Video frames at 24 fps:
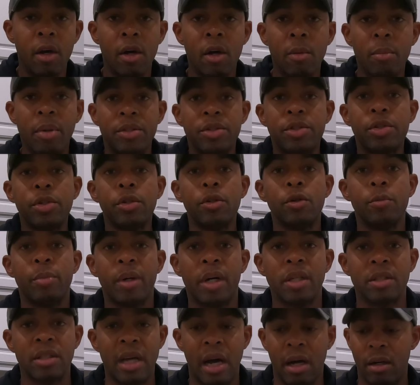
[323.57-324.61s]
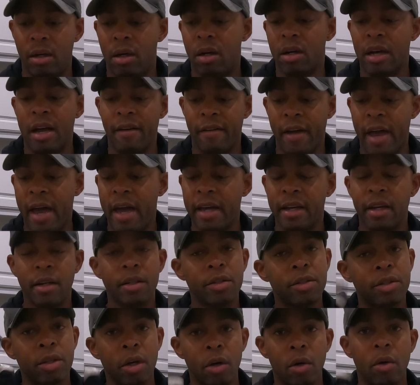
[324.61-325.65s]
but 2, because of how long I've had
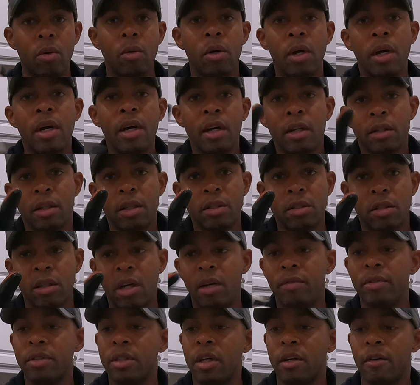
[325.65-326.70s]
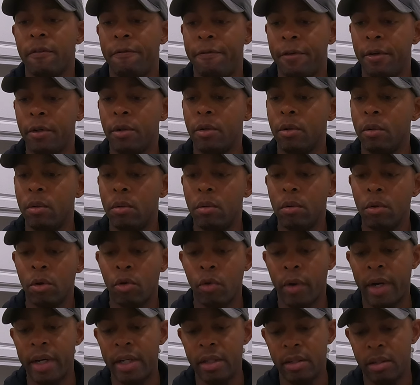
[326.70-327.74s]
it. So this glove is gonna feel
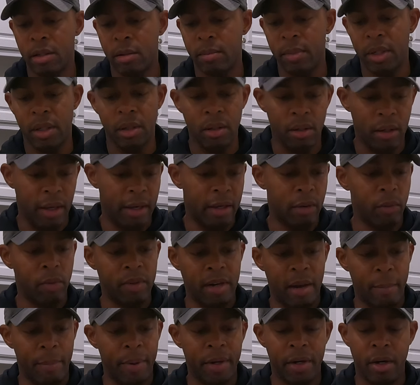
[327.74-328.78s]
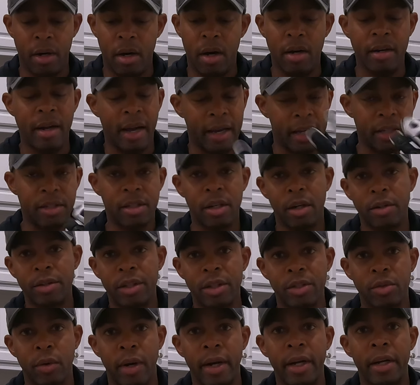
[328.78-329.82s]
great to me. Like when I put it on, I can tell
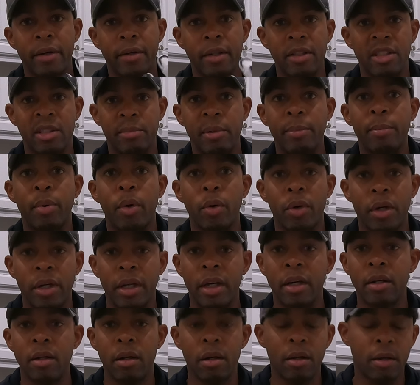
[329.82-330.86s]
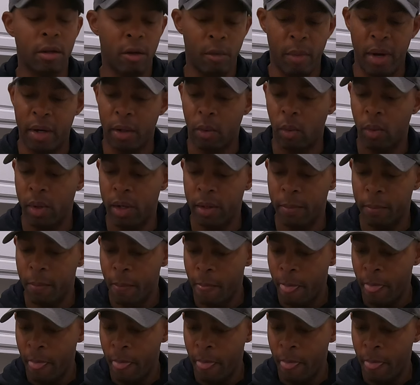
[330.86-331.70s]
this right here needs to be broken in no matter what.